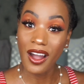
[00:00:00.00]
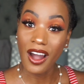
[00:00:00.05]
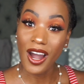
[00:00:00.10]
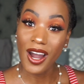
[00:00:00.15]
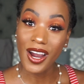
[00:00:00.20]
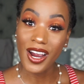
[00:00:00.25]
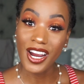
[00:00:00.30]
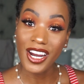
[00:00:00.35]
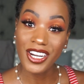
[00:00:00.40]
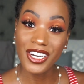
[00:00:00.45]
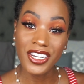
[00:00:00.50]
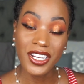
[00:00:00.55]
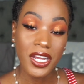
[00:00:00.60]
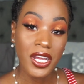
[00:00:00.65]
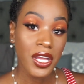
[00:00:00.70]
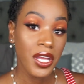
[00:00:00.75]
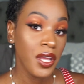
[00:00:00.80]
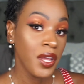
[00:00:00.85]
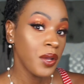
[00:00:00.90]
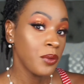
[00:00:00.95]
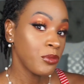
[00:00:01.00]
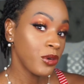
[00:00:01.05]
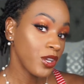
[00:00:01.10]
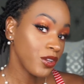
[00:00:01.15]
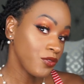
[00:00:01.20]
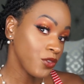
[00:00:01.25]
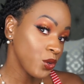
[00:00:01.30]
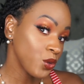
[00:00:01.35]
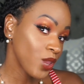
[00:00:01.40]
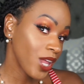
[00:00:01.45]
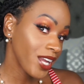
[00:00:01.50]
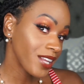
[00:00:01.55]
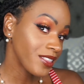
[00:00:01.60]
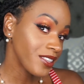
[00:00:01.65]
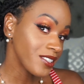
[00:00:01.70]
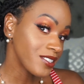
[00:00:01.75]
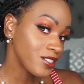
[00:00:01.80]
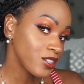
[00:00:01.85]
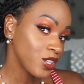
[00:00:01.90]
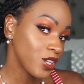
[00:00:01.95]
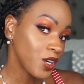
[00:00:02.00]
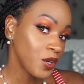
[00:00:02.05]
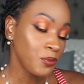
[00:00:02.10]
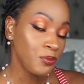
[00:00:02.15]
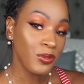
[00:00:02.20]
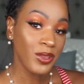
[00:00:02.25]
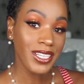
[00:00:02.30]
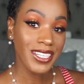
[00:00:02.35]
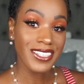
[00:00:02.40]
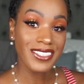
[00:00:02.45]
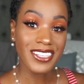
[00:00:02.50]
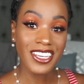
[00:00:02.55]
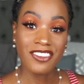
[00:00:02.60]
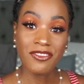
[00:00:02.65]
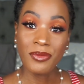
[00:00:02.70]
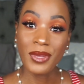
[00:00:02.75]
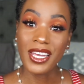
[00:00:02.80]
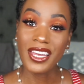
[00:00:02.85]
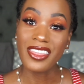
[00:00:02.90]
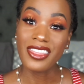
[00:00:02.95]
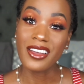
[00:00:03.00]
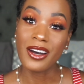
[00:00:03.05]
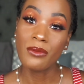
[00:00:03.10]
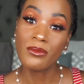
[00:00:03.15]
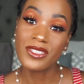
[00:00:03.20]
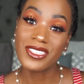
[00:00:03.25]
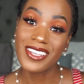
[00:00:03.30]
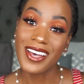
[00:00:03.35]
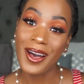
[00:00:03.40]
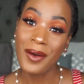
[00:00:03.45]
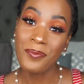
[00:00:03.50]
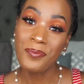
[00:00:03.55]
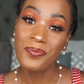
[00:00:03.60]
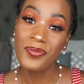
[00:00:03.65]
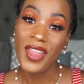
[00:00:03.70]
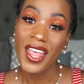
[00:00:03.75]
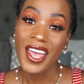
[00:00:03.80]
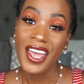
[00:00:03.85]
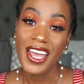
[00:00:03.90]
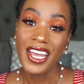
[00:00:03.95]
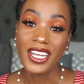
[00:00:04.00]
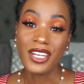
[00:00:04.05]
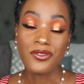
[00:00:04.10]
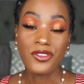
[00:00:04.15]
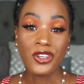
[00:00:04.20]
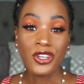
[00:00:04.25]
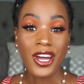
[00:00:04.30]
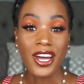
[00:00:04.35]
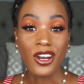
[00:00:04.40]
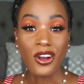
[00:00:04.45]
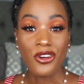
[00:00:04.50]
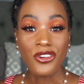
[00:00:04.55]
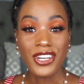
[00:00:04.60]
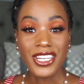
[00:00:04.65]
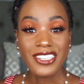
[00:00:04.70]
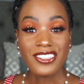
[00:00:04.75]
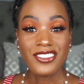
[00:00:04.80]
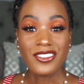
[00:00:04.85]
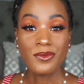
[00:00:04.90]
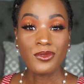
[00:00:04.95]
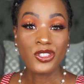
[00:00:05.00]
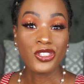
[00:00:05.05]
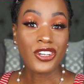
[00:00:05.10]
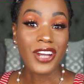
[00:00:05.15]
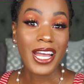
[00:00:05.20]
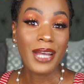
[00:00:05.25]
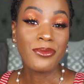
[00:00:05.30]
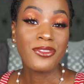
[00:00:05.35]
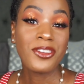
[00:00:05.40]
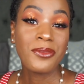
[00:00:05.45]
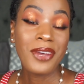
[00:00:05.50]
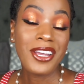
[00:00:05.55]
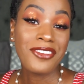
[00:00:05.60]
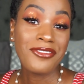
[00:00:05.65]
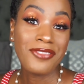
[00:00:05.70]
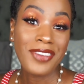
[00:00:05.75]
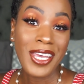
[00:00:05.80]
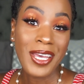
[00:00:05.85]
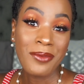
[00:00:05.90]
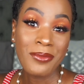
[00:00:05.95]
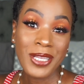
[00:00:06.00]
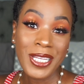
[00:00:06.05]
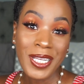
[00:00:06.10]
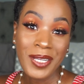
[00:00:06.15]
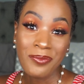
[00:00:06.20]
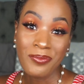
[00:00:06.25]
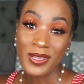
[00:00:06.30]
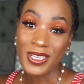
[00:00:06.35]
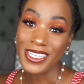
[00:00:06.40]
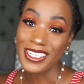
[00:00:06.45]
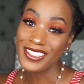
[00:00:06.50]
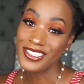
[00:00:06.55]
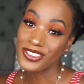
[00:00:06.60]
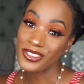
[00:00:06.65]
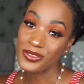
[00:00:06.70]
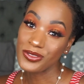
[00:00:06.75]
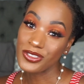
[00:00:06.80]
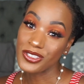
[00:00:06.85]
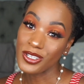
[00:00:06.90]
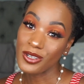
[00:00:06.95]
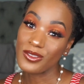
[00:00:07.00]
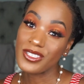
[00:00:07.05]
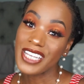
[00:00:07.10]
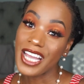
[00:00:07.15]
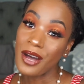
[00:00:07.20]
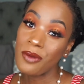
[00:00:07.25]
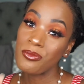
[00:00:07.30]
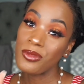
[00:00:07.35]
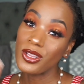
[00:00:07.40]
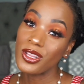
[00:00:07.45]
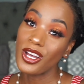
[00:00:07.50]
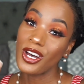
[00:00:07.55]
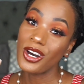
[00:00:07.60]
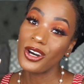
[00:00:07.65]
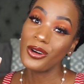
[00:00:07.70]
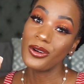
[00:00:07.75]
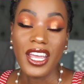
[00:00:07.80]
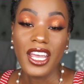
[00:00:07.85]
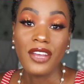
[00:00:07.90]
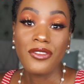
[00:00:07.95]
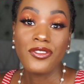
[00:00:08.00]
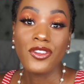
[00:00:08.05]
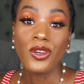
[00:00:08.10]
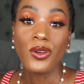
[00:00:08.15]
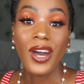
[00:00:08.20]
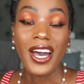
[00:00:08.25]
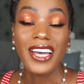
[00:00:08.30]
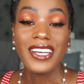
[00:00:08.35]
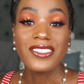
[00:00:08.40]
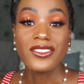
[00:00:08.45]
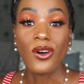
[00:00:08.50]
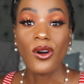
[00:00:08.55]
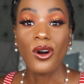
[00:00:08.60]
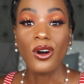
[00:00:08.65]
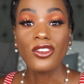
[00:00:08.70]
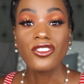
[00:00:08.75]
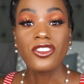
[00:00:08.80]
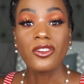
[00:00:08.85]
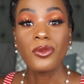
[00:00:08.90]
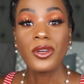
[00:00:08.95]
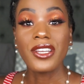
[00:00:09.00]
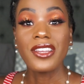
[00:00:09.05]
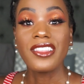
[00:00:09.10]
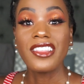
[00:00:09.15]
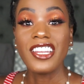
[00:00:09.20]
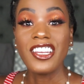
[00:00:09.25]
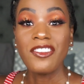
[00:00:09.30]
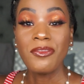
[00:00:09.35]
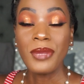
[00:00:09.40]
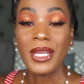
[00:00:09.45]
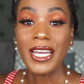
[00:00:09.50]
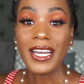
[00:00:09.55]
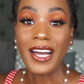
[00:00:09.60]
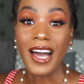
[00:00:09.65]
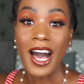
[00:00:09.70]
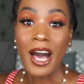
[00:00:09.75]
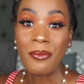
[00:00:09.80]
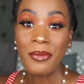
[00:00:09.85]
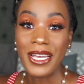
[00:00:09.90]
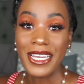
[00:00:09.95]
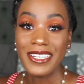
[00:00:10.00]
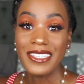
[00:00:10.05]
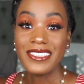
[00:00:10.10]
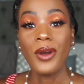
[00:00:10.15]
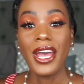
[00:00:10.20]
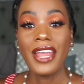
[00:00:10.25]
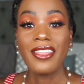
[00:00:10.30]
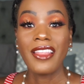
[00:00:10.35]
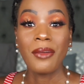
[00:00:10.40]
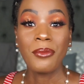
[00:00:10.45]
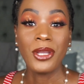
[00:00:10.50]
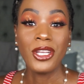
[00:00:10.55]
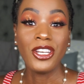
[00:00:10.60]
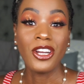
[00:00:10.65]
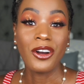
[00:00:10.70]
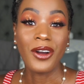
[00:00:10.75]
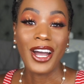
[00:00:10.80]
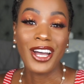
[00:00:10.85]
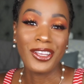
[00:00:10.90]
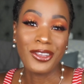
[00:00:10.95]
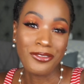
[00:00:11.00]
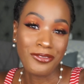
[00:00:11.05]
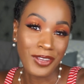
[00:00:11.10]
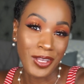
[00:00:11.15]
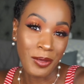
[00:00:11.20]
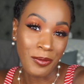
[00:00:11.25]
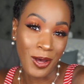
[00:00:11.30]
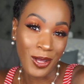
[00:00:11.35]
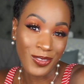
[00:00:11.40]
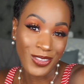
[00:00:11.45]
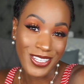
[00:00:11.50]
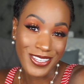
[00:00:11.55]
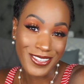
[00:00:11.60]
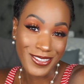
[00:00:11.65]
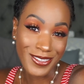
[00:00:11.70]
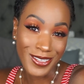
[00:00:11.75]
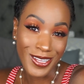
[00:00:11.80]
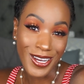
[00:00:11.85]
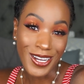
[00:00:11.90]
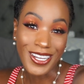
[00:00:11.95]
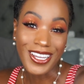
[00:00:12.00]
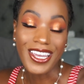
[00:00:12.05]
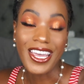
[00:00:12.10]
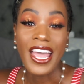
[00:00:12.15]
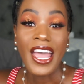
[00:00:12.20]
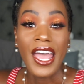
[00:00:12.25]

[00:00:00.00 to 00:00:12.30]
hard, But if you like this look, please give me a thumbs up. And if you're not already subscribed to my family, please do so down below. If you guys also would leave me a comment and let me know how you feel about this look